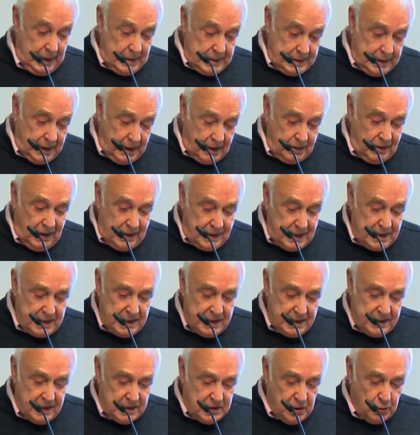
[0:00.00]
So this
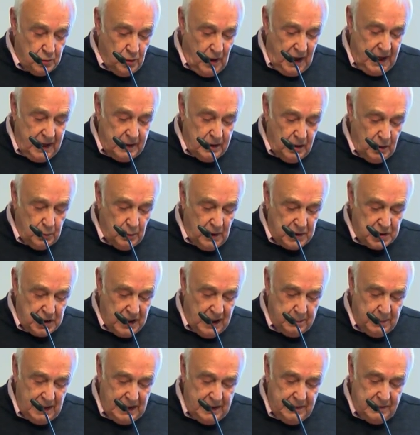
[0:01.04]
is the terrain on which
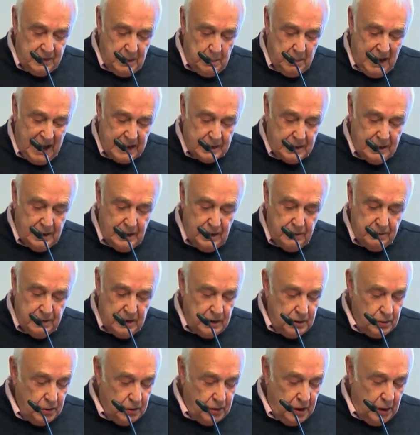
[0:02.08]
I believe the battle over
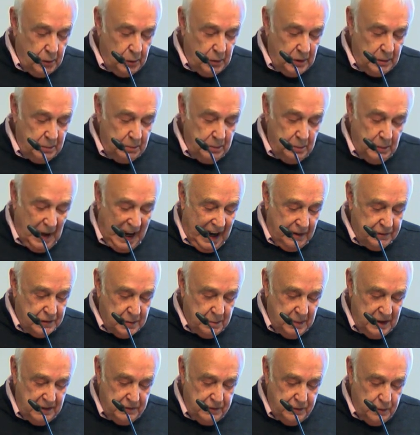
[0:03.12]
the euro will have
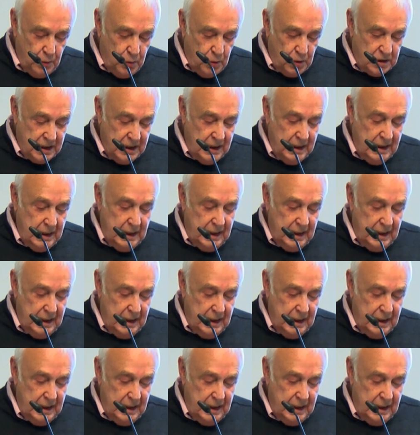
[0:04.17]
to be fought.